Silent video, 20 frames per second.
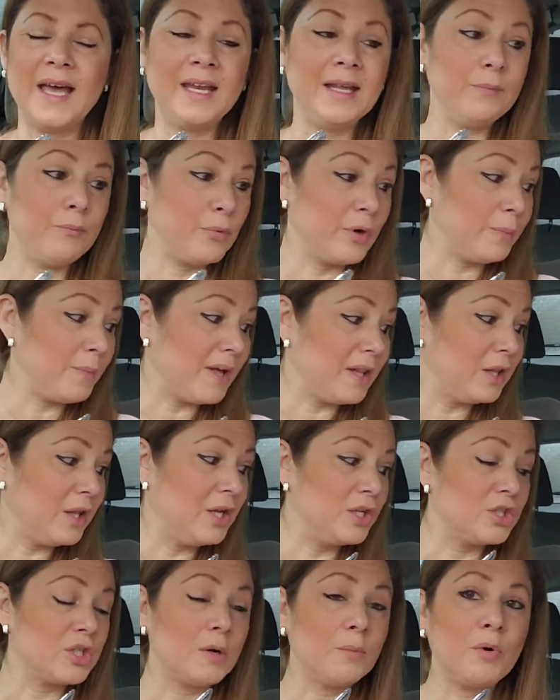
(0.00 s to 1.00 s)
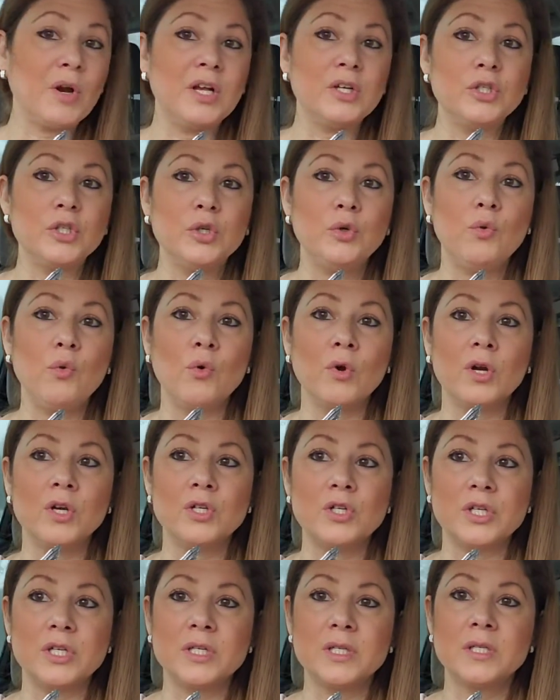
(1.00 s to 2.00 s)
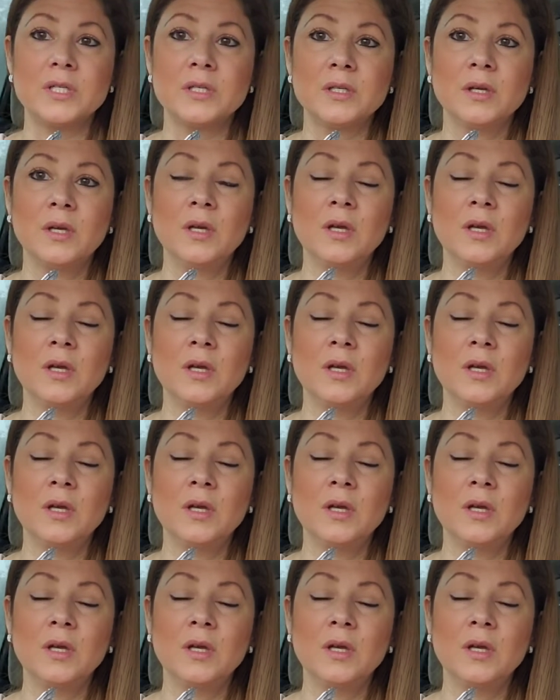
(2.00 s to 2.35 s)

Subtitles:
I didn't bring my lunch. I brought 2 oranges,